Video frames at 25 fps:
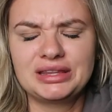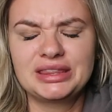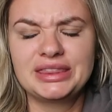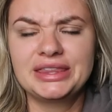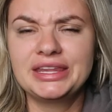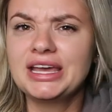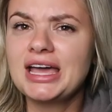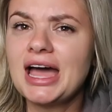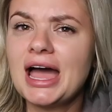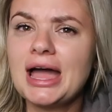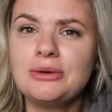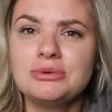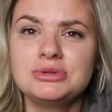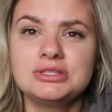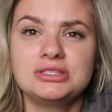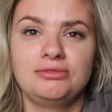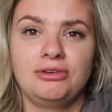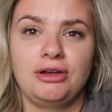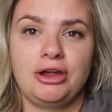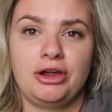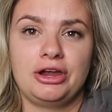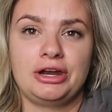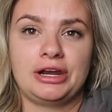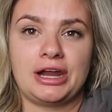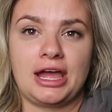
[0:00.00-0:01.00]
The guy was
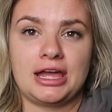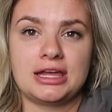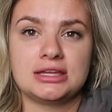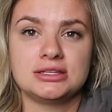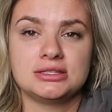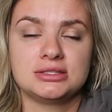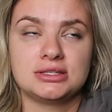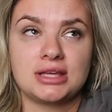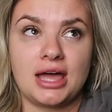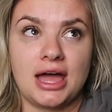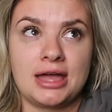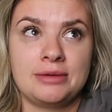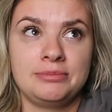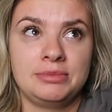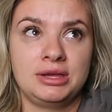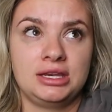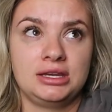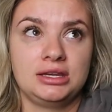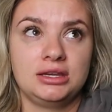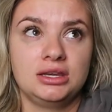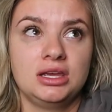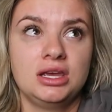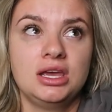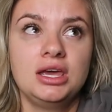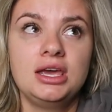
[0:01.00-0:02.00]
very nice. I
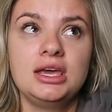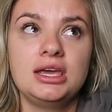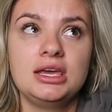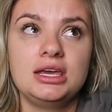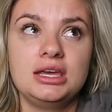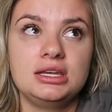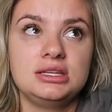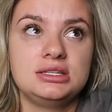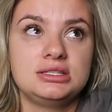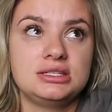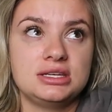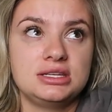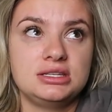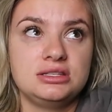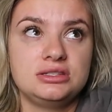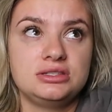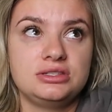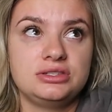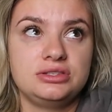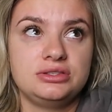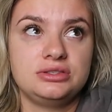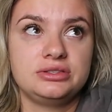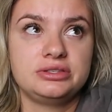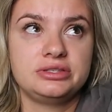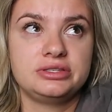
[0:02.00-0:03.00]
mean, he did
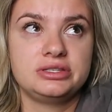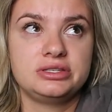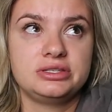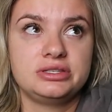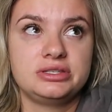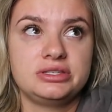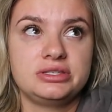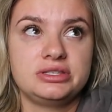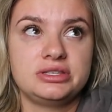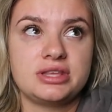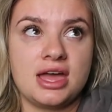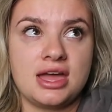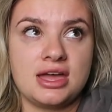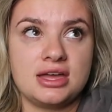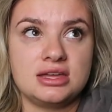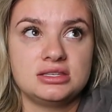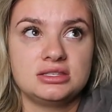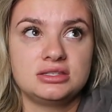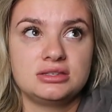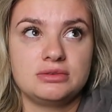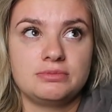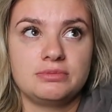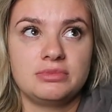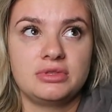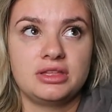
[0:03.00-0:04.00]
say
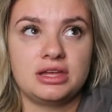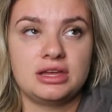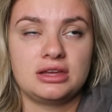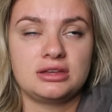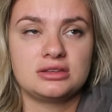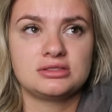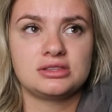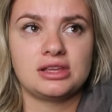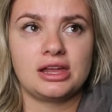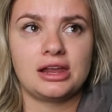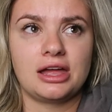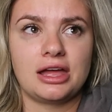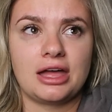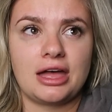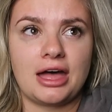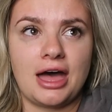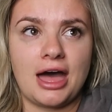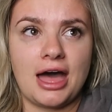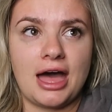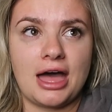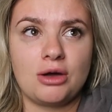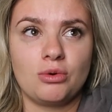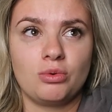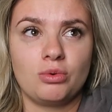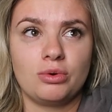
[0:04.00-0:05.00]
some things that
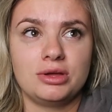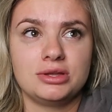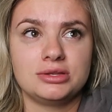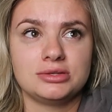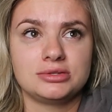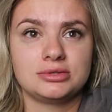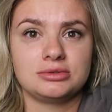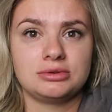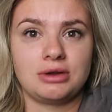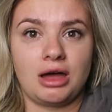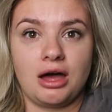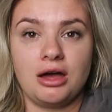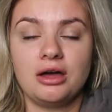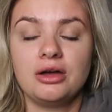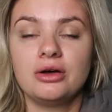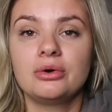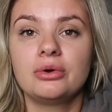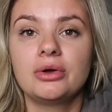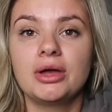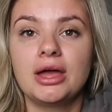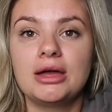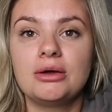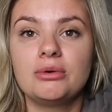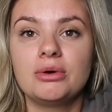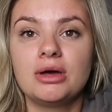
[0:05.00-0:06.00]
I was not
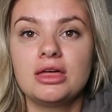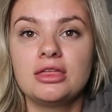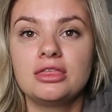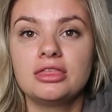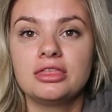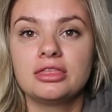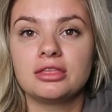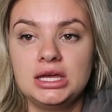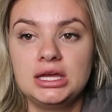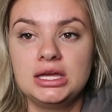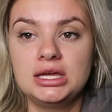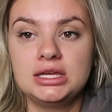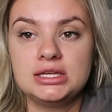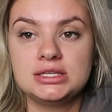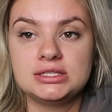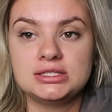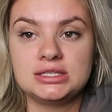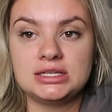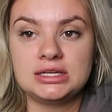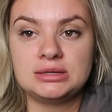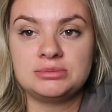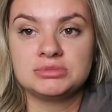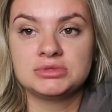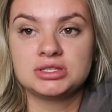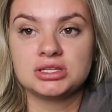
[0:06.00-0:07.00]
okay with. He
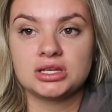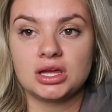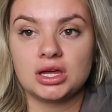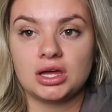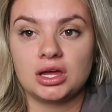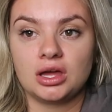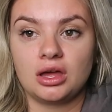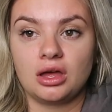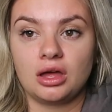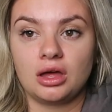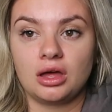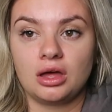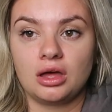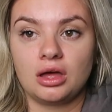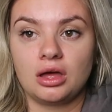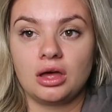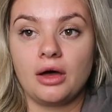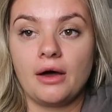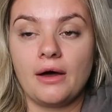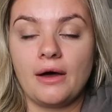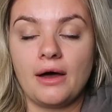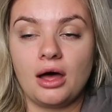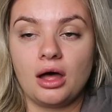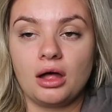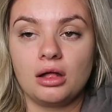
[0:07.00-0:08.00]
seemed
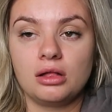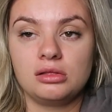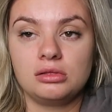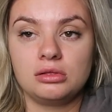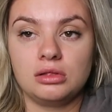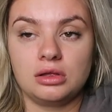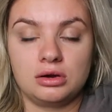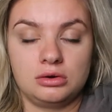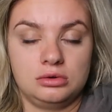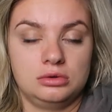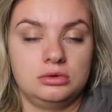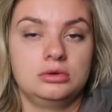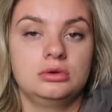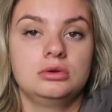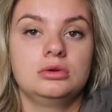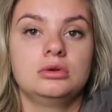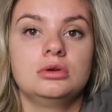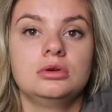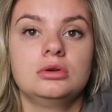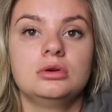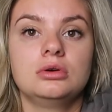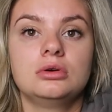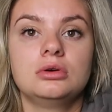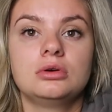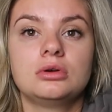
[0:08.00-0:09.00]
a
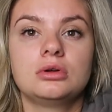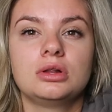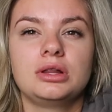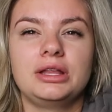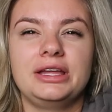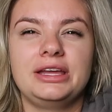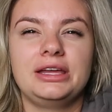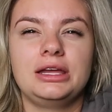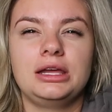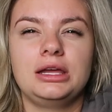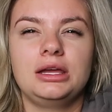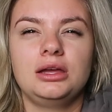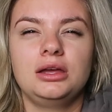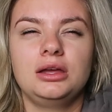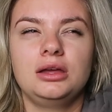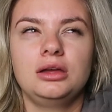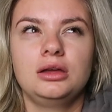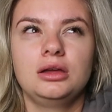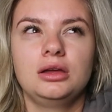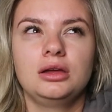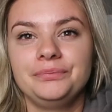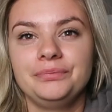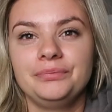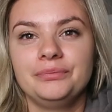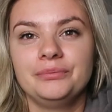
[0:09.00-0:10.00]
little clingy,
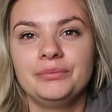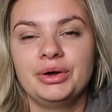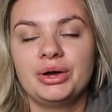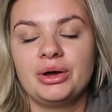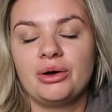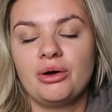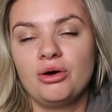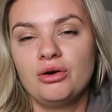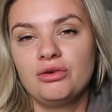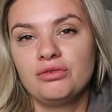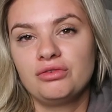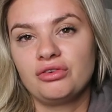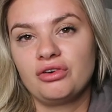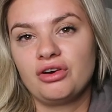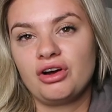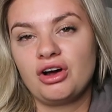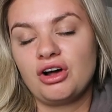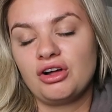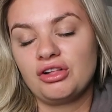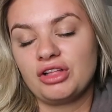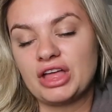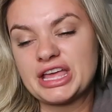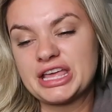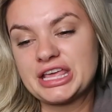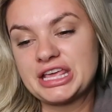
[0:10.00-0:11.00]
but
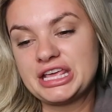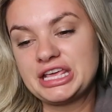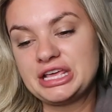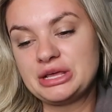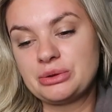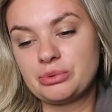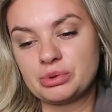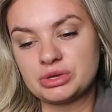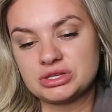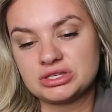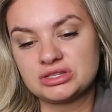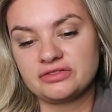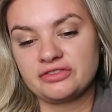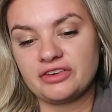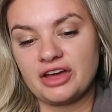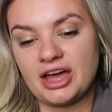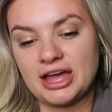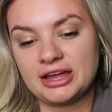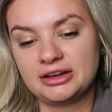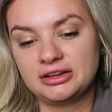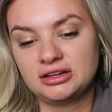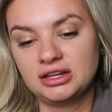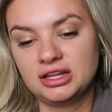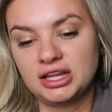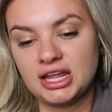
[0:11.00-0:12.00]
overall, like, he was
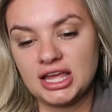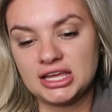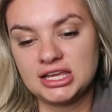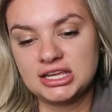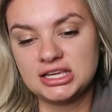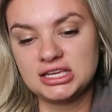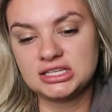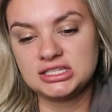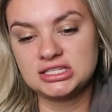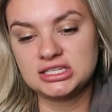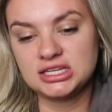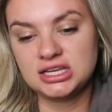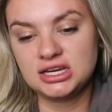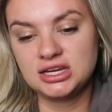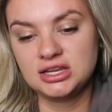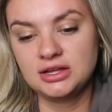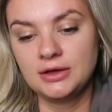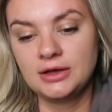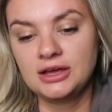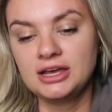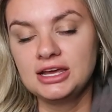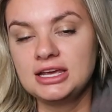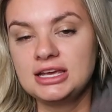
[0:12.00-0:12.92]
fine. Like he did